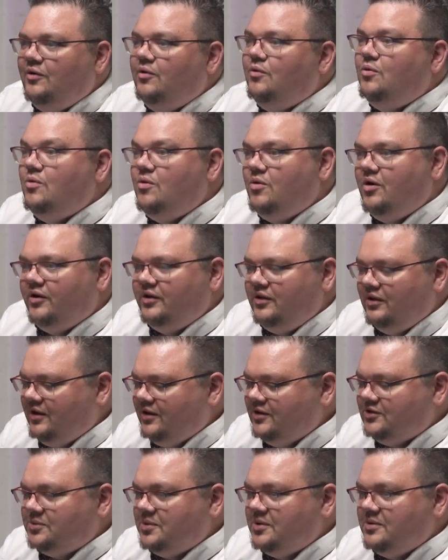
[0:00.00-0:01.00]
Oh, I like that
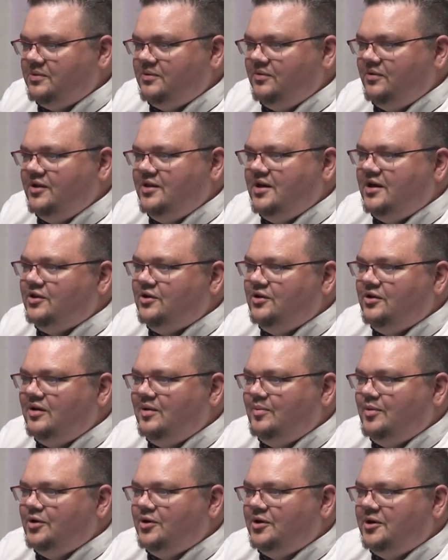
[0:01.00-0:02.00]
as well, write that down in a
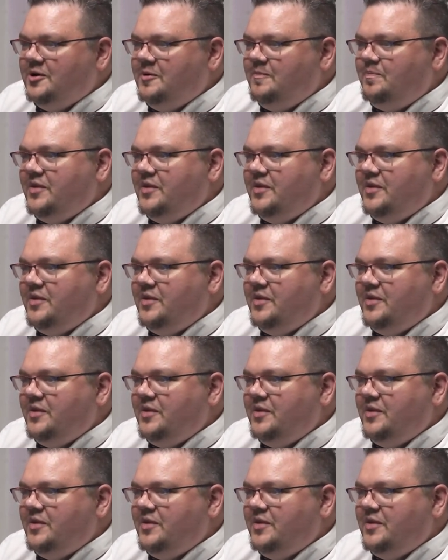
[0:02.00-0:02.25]
book.